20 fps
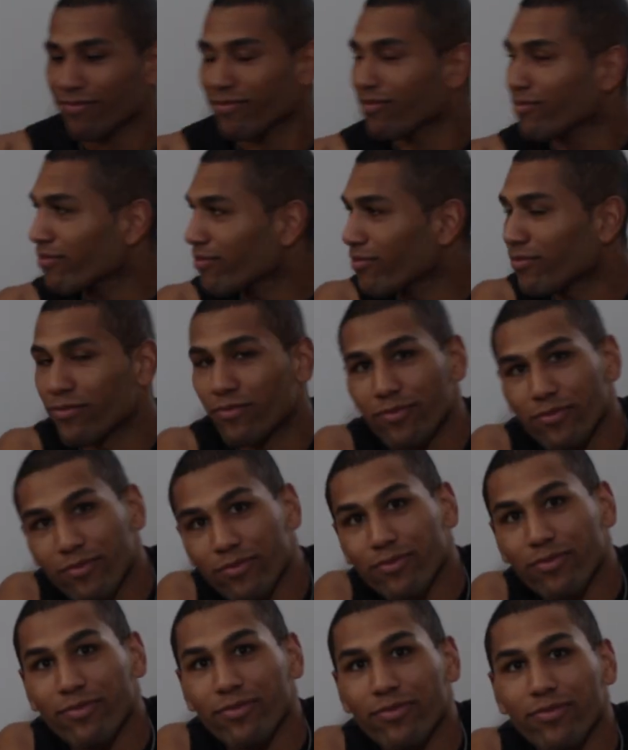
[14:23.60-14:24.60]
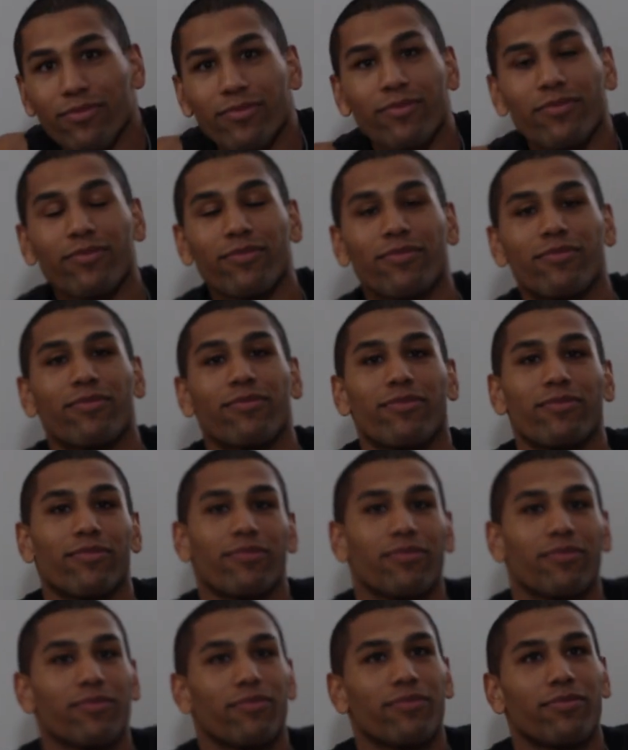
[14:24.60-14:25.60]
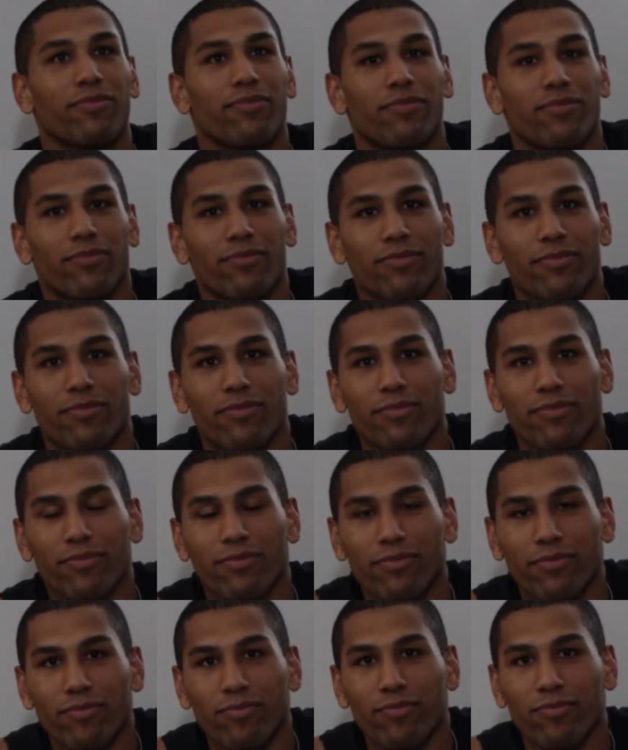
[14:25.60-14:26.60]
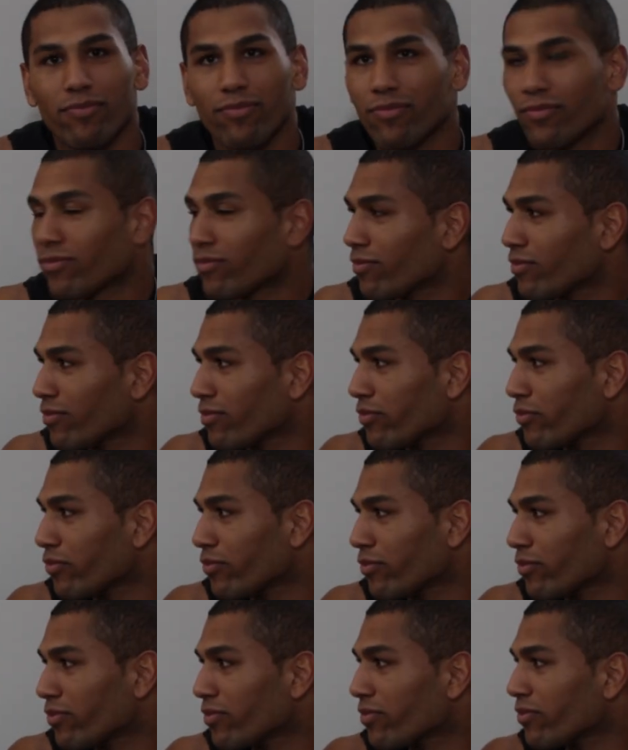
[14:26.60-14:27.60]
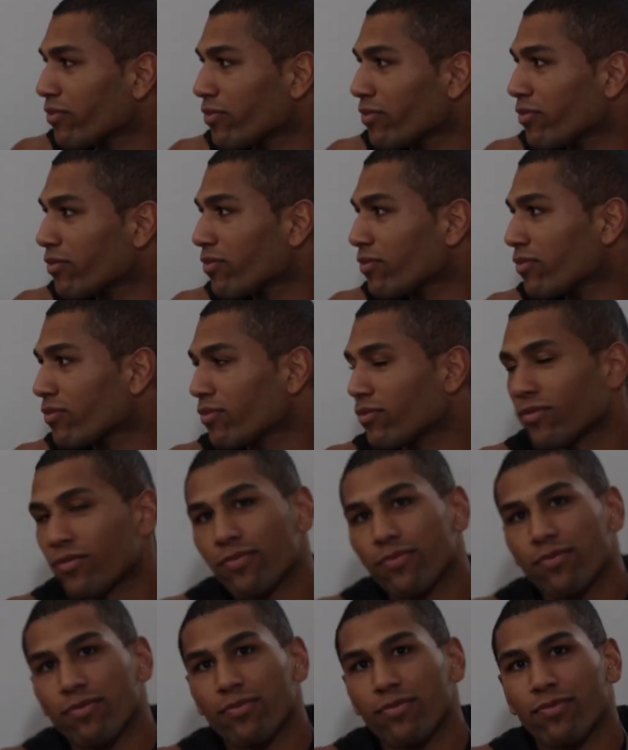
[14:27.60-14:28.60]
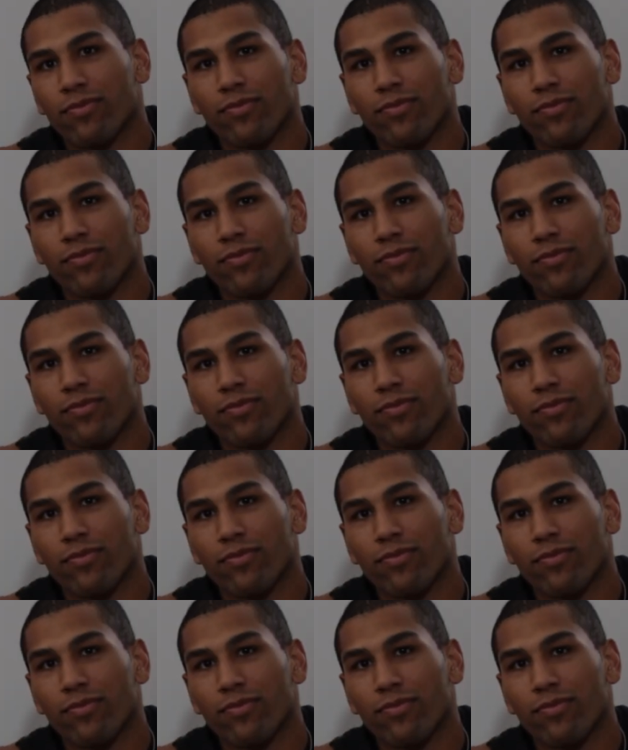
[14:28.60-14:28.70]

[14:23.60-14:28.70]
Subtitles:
No words are spoken by the person on screen.